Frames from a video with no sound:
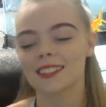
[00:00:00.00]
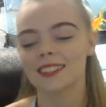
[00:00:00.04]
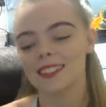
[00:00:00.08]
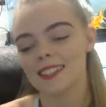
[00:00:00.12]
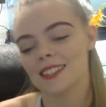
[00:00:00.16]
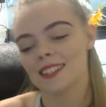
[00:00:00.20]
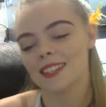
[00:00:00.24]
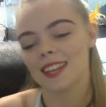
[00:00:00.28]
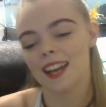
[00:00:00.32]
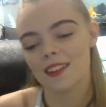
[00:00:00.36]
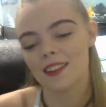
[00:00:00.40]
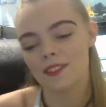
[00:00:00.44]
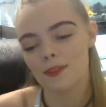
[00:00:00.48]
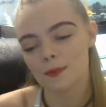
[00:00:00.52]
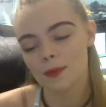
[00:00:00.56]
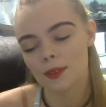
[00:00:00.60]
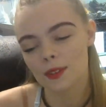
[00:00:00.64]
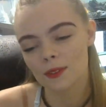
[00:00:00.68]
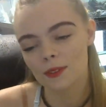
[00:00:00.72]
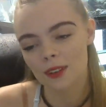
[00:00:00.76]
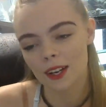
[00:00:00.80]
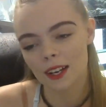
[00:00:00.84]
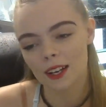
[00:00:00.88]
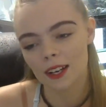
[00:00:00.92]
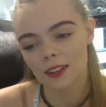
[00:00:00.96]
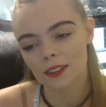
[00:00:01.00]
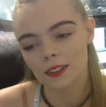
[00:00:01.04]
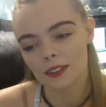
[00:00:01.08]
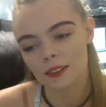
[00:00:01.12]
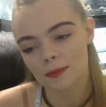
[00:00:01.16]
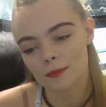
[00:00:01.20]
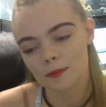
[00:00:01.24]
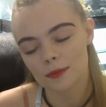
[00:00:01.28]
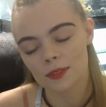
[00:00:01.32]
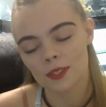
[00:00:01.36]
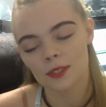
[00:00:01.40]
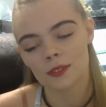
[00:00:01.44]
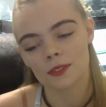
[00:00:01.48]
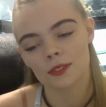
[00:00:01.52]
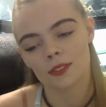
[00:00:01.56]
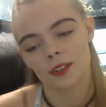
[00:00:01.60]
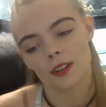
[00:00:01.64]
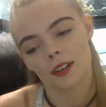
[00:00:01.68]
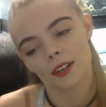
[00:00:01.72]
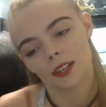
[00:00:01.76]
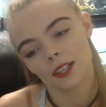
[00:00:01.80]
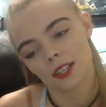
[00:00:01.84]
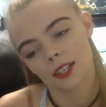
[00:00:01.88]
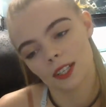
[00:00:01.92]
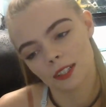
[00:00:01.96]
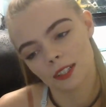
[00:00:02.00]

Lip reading: because I haven't been around. I'm so sorry.